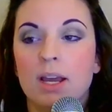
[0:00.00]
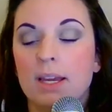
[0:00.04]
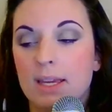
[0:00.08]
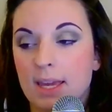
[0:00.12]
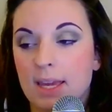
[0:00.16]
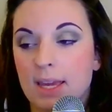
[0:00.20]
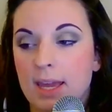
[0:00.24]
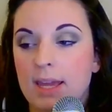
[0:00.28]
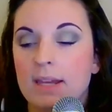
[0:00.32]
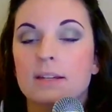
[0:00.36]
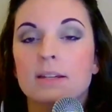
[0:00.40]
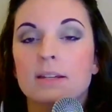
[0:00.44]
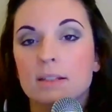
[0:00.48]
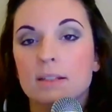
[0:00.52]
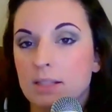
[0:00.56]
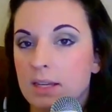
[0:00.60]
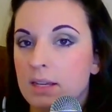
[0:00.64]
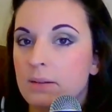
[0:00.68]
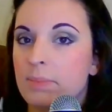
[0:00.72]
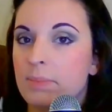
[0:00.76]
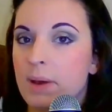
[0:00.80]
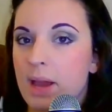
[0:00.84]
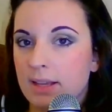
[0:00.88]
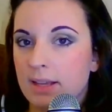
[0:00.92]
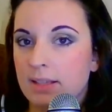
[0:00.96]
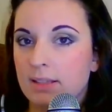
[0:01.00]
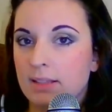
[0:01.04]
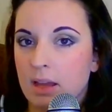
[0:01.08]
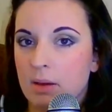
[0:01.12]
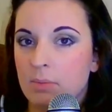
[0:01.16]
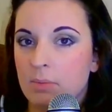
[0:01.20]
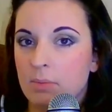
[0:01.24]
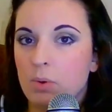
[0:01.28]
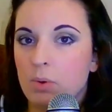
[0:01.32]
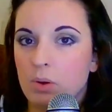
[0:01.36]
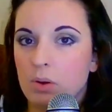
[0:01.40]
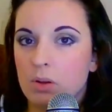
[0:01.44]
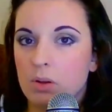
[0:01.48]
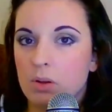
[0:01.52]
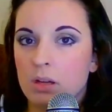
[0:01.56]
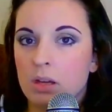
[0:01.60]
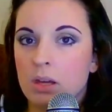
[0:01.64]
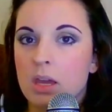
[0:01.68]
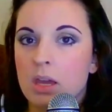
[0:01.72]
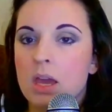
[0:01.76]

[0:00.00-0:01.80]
Again, lead by example.